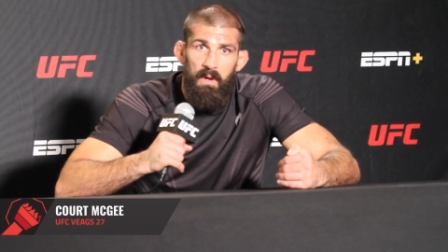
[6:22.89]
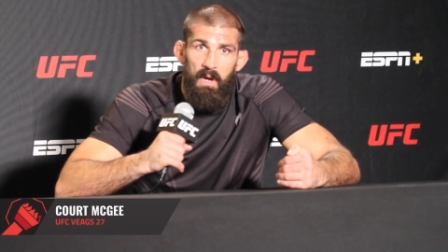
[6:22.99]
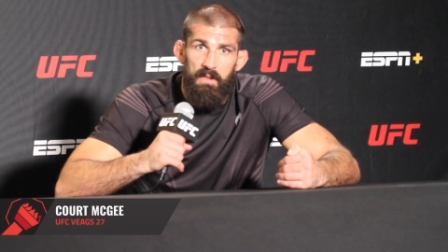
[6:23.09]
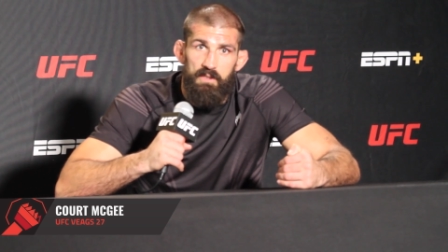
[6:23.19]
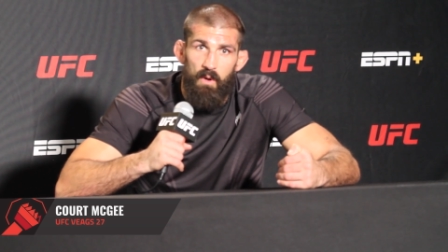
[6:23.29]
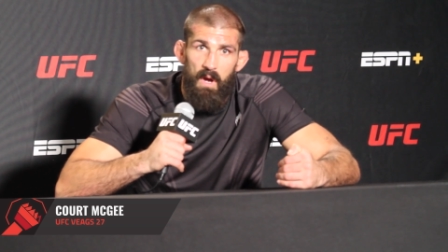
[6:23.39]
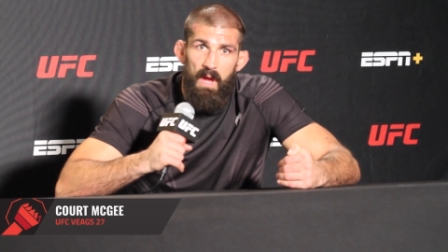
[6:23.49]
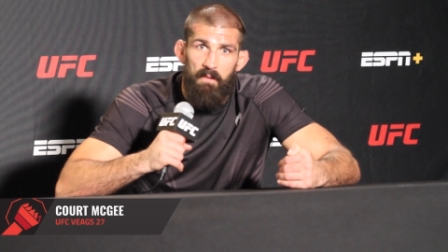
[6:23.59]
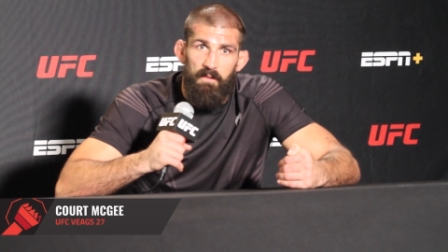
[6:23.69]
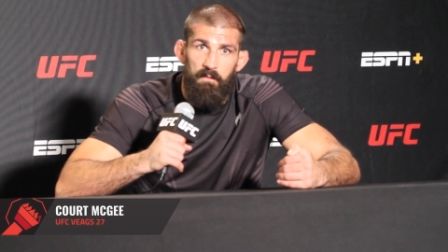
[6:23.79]
And so I
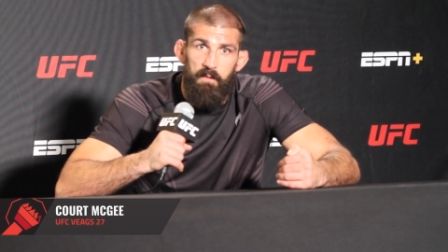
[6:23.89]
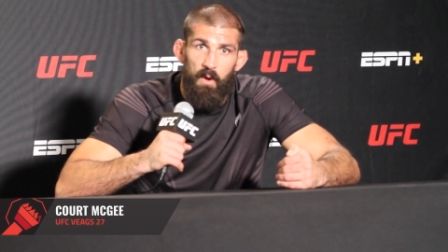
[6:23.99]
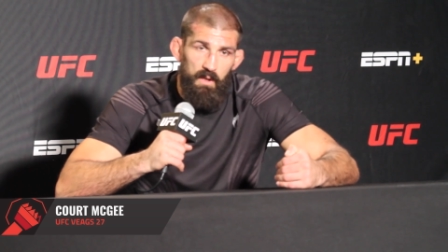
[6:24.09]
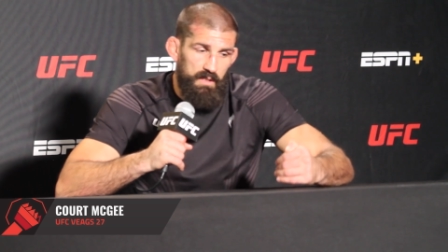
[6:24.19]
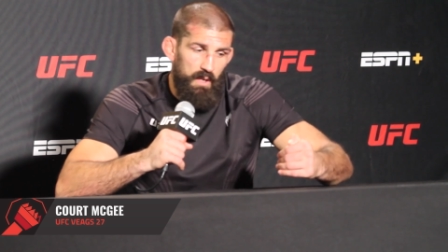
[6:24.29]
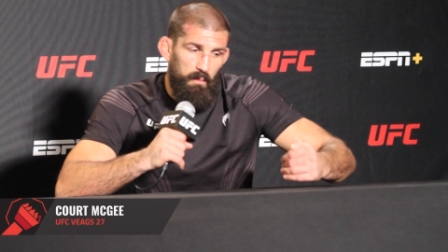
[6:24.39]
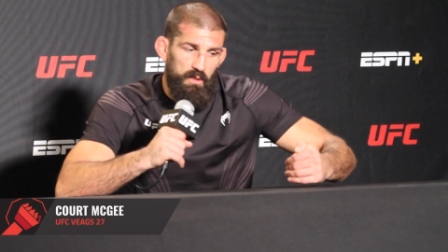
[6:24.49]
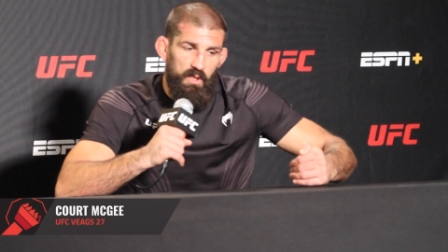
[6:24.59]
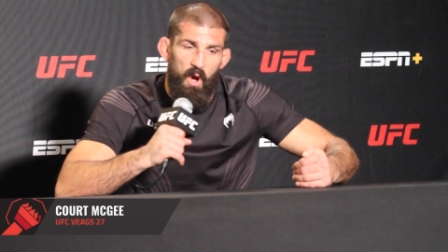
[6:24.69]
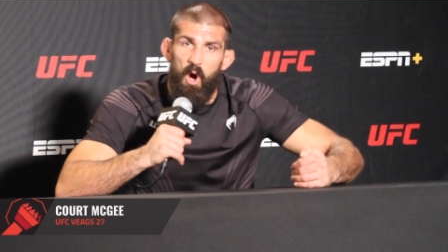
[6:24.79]
have to focus
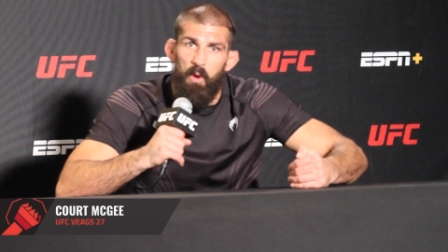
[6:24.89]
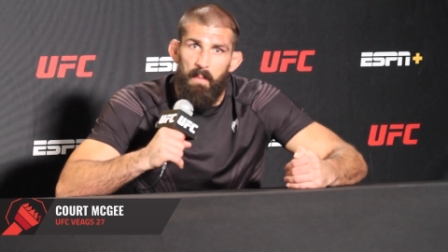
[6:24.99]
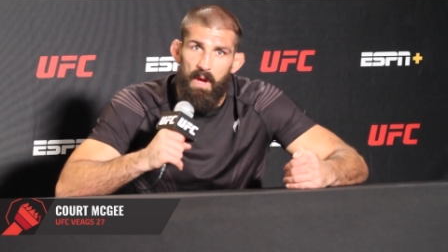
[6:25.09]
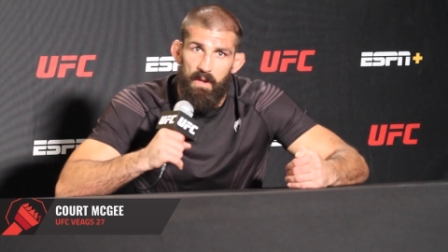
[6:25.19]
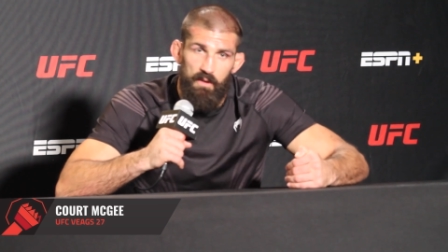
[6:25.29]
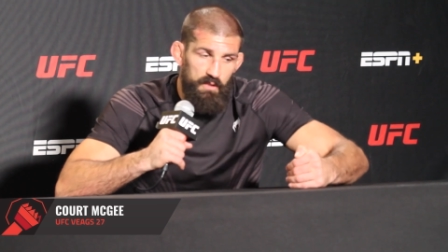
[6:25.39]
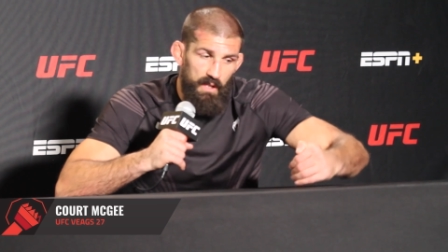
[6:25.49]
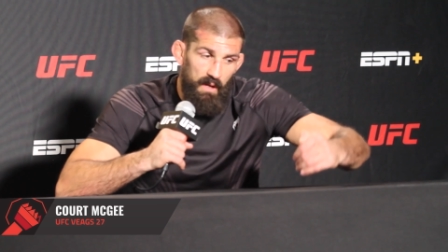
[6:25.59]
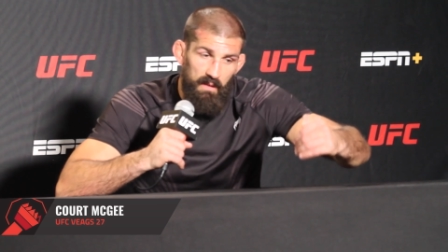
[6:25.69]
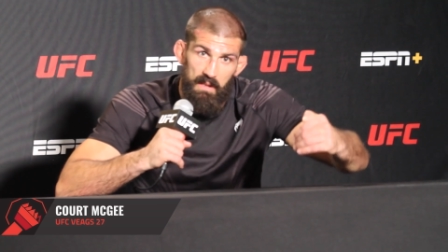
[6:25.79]
almost all my
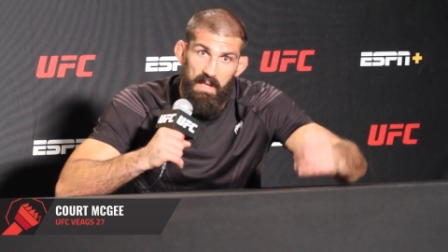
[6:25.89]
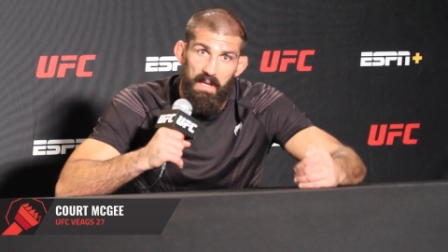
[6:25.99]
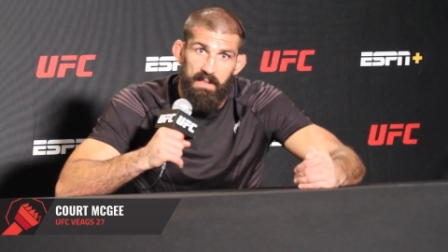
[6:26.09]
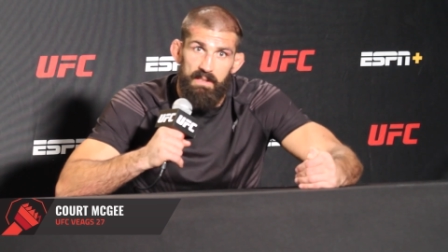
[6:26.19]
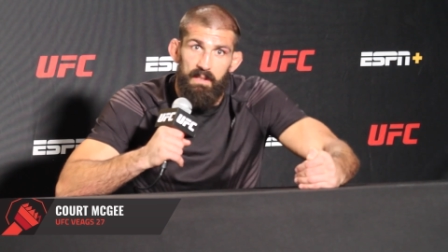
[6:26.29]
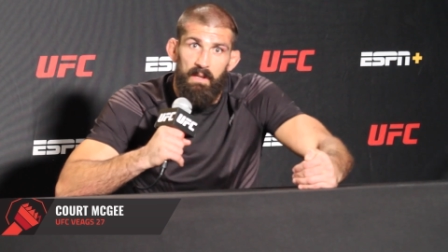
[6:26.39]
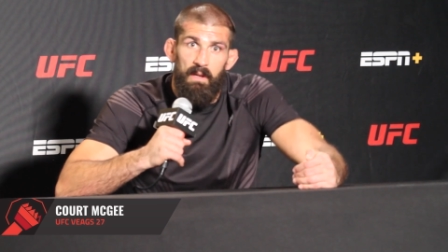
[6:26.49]
energy on this